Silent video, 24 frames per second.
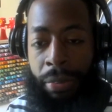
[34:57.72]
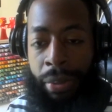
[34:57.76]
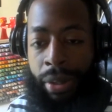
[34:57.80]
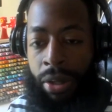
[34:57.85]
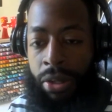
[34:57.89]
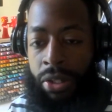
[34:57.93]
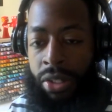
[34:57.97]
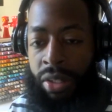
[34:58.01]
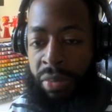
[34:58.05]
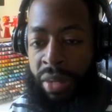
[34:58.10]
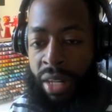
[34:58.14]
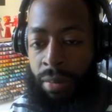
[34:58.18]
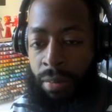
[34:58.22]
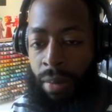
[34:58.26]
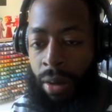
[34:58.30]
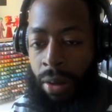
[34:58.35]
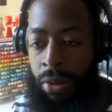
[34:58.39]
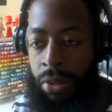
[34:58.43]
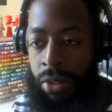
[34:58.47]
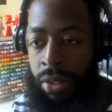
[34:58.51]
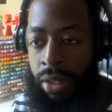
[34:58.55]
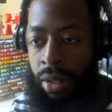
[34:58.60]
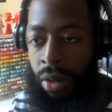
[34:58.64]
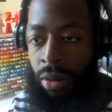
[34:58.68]
appeals to me the
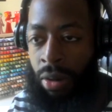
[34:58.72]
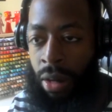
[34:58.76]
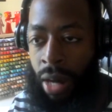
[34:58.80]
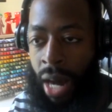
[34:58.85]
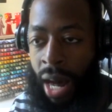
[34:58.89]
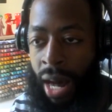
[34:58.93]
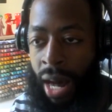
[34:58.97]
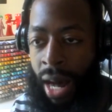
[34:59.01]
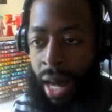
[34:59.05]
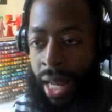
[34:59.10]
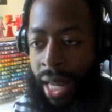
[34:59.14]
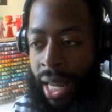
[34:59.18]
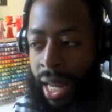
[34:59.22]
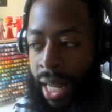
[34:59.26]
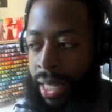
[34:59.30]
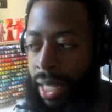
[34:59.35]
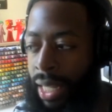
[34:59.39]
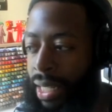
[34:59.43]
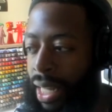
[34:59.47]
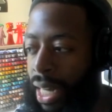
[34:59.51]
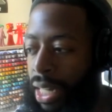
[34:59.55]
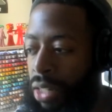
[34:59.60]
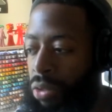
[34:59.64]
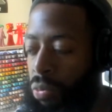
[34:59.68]
most. So I
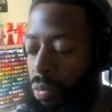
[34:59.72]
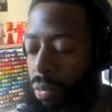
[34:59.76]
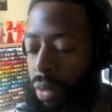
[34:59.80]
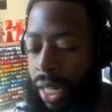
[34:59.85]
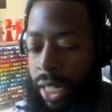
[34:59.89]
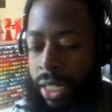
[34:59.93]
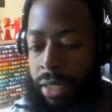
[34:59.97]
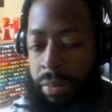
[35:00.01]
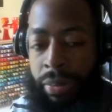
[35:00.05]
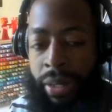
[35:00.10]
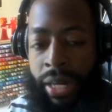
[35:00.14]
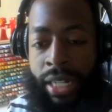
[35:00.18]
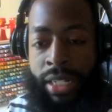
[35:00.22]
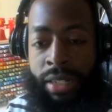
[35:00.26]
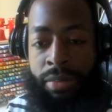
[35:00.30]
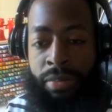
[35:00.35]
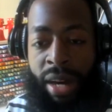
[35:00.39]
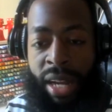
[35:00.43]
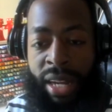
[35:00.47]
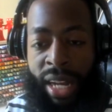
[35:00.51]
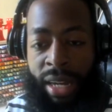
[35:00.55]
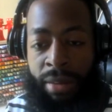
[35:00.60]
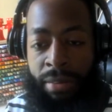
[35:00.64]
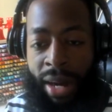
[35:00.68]
think that's what explains
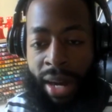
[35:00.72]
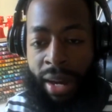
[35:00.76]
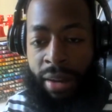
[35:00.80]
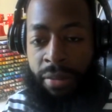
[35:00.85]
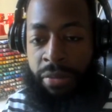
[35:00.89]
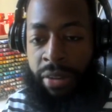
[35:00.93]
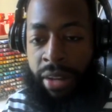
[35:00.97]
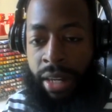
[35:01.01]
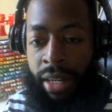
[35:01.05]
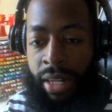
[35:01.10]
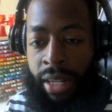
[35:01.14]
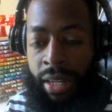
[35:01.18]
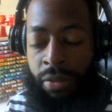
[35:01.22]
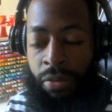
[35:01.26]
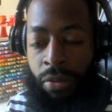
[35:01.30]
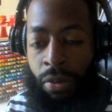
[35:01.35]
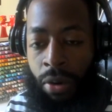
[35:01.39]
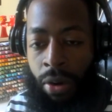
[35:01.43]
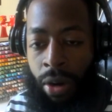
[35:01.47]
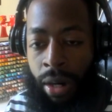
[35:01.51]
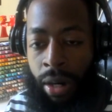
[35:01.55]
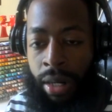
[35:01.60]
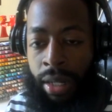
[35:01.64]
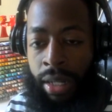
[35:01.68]
my affinity
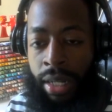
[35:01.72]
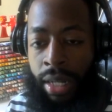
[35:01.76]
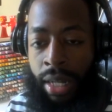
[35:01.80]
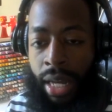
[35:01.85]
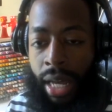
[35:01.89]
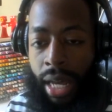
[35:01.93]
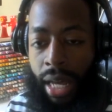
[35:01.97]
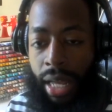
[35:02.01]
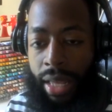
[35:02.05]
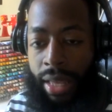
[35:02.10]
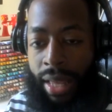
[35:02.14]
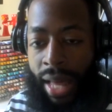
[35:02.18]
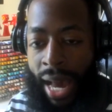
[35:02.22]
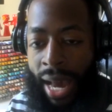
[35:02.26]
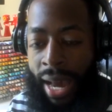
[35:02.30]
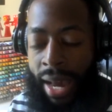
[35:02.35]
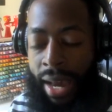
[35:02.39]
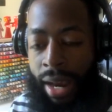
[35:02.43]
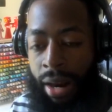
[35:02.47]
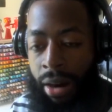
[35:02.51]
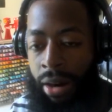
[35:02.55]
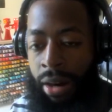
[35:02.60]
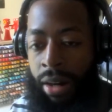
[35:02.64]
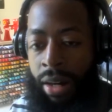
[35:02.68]
for that
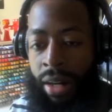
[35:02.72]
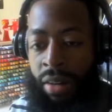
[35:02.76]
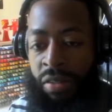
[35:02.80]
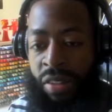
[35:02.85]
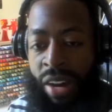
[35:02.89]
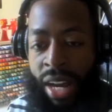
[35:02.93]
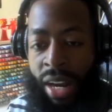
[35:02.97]
era of